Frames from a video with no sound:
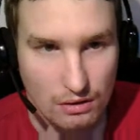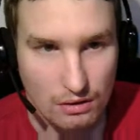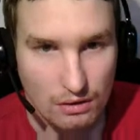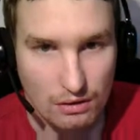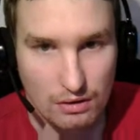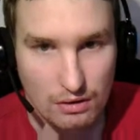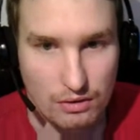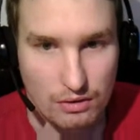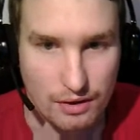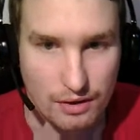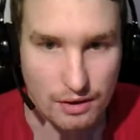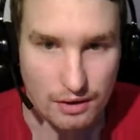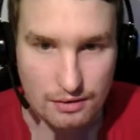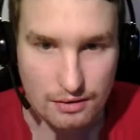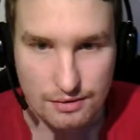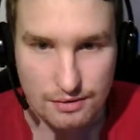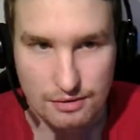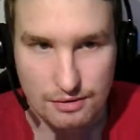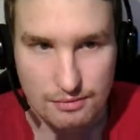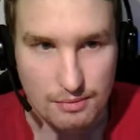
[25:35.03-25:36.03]
Okay,
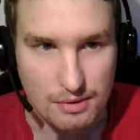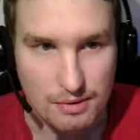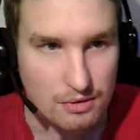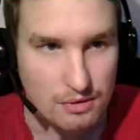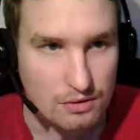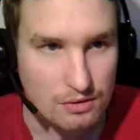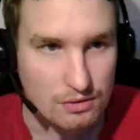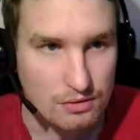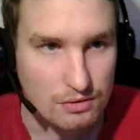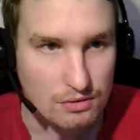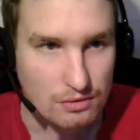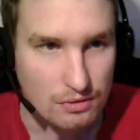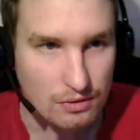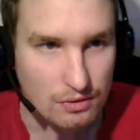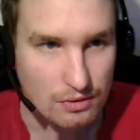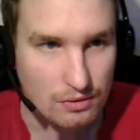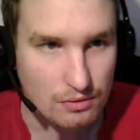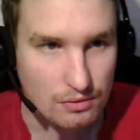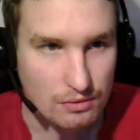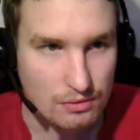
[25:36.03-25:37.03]
this is maybe not so
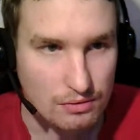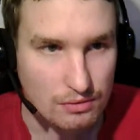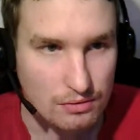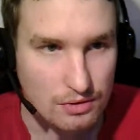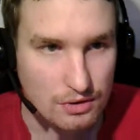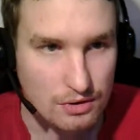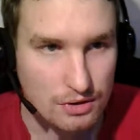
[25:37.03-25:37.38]
good.